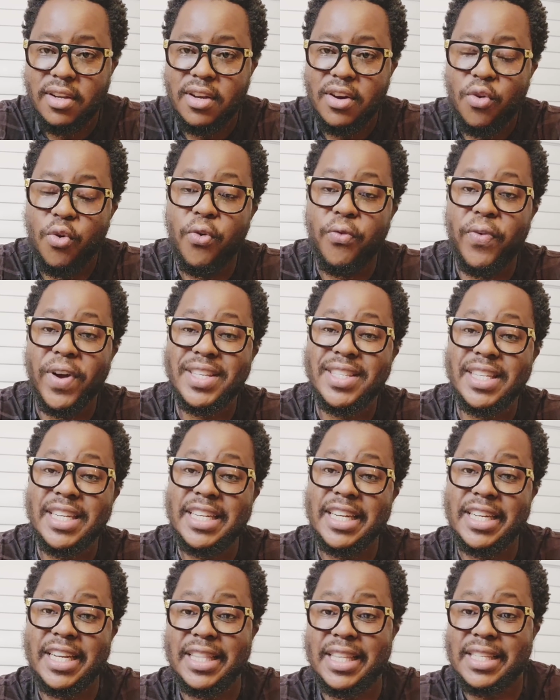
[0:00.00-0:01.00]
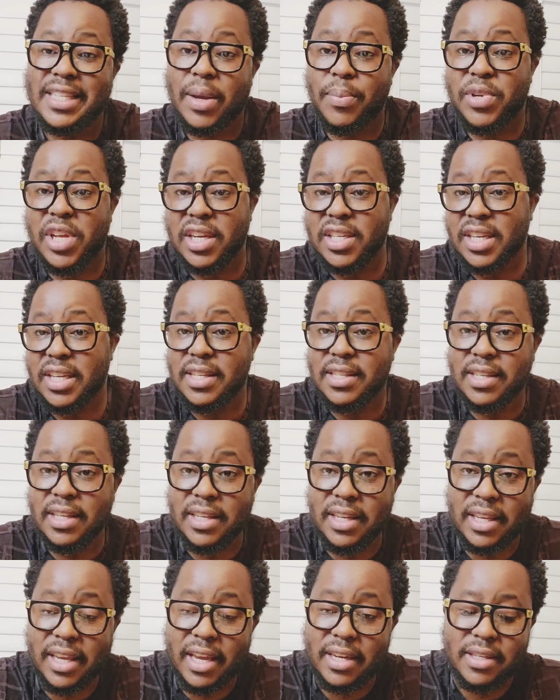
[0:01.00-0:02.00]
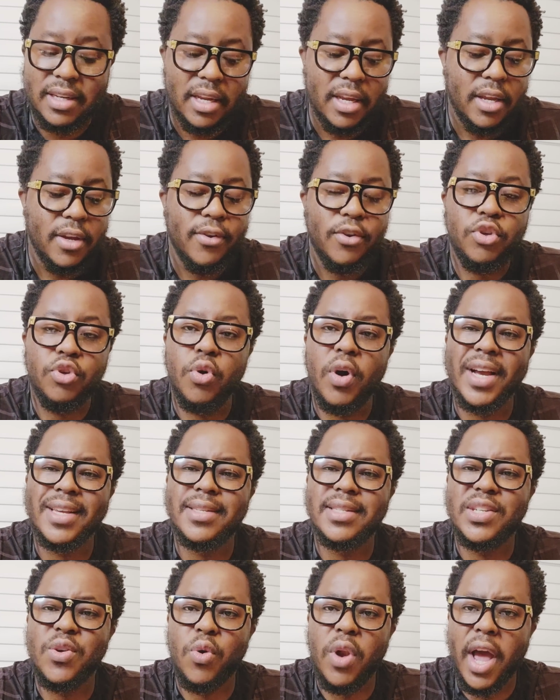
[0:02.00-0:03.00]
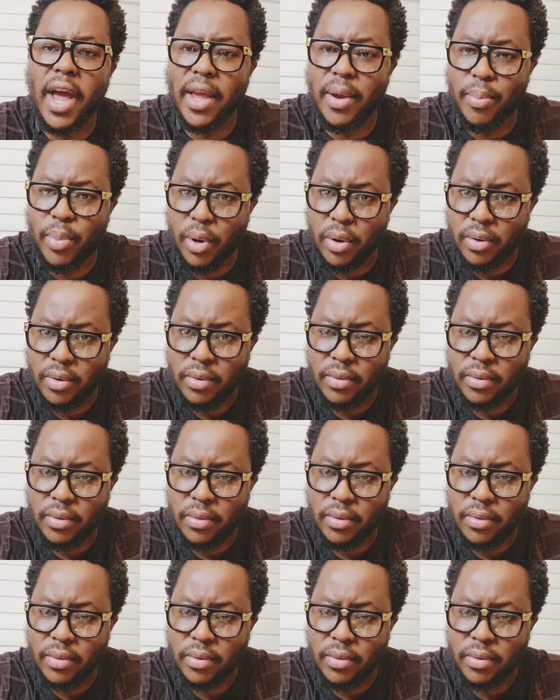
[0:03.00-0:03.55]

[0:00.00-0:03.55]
who facilitated this abduction syndicate, you are still liable.